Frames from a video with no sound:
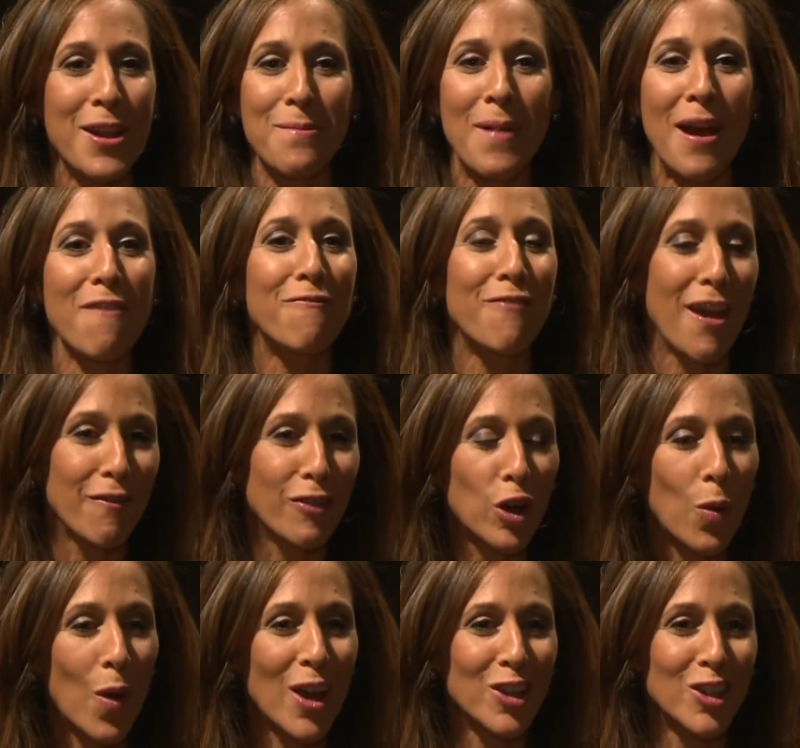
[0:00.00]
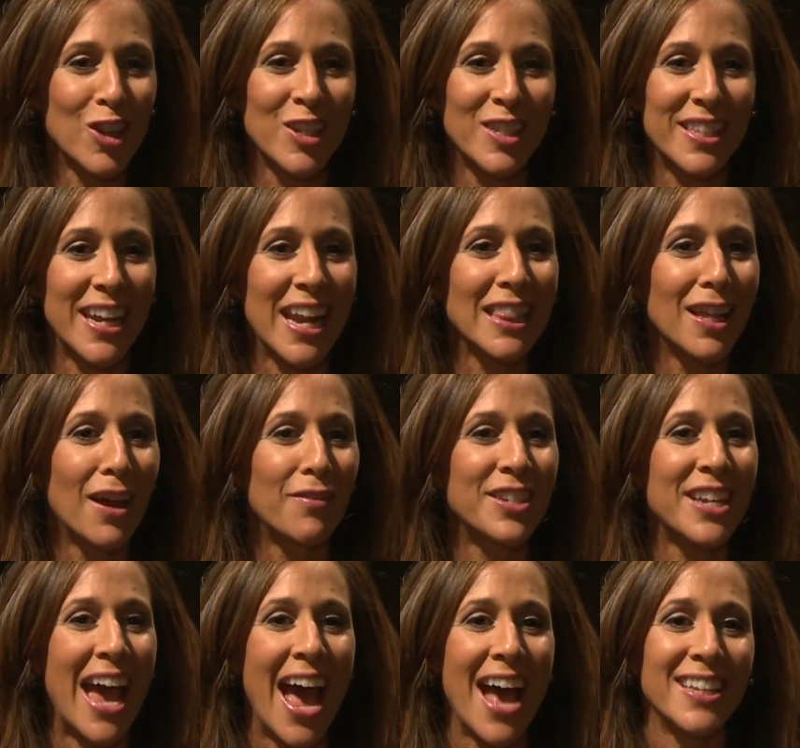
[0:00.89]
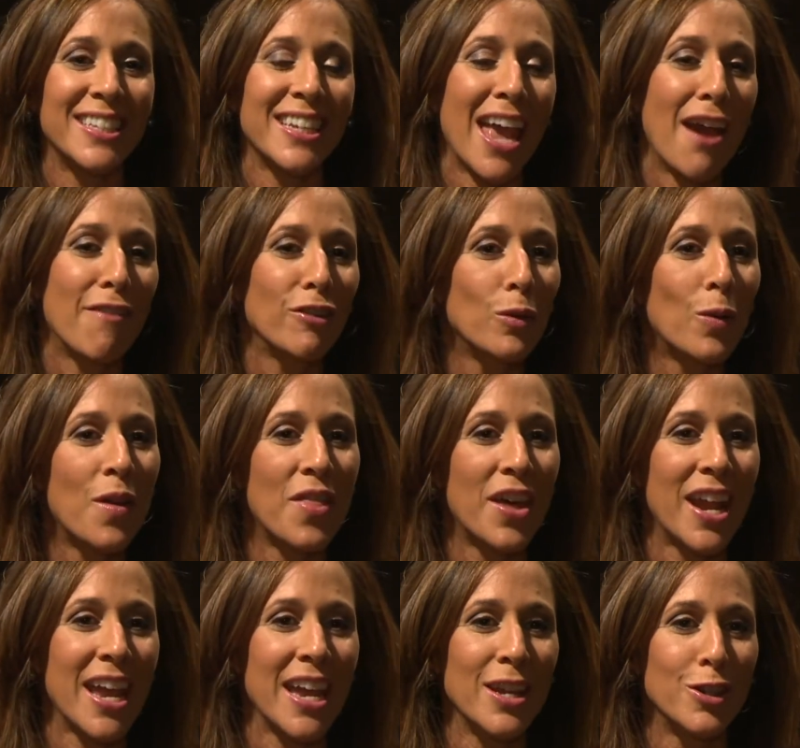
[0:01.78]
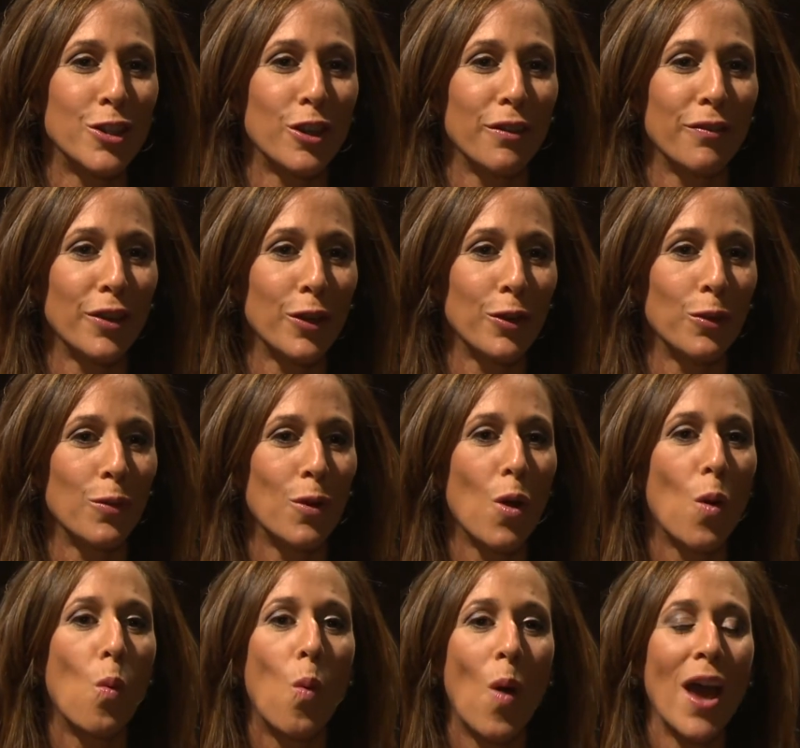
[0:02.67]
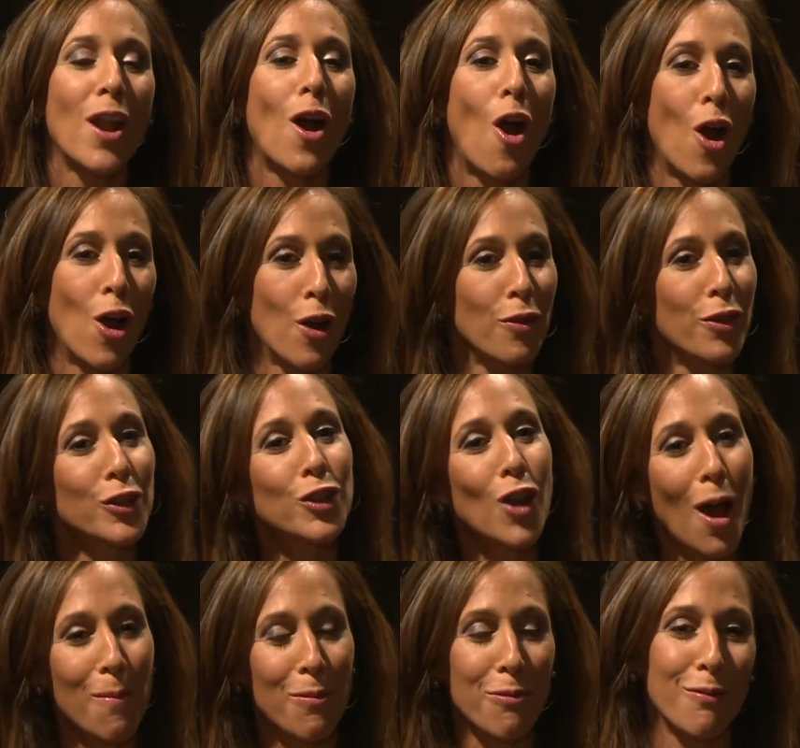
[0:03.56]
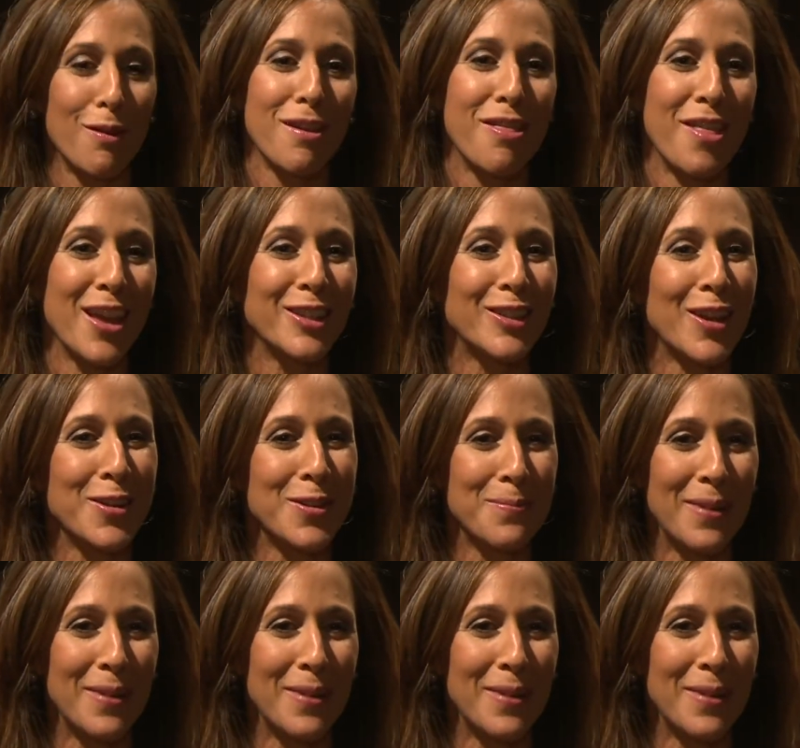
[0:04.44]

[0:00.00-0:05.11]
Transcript: of my favorite questions that I love to ask everyone that I interview: What are the top three things on your